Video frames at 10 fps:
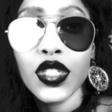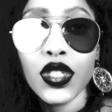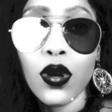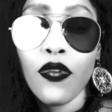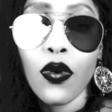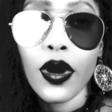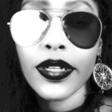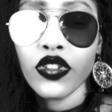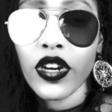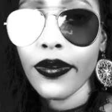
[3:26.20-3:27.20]
so
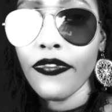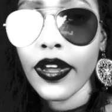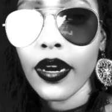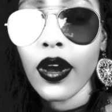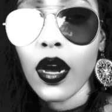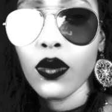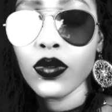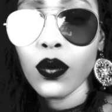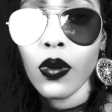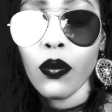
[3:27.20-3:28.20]
forth, trying to figure
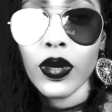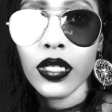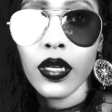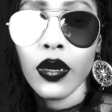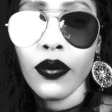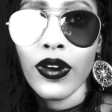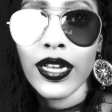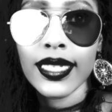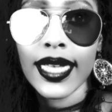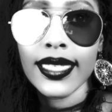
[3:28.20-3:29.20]
out what the
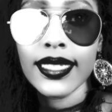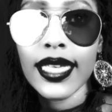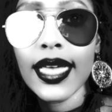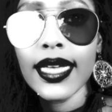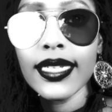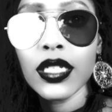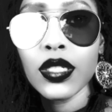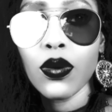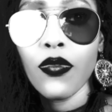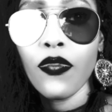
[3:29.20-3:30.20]
residence is
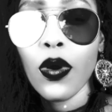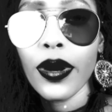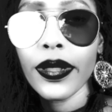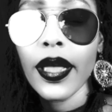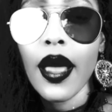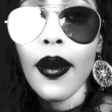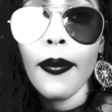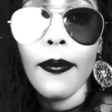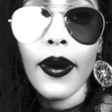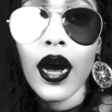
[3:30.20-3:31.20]
and so forth.
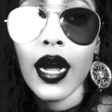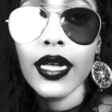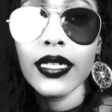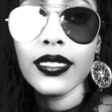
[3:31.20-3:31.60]
But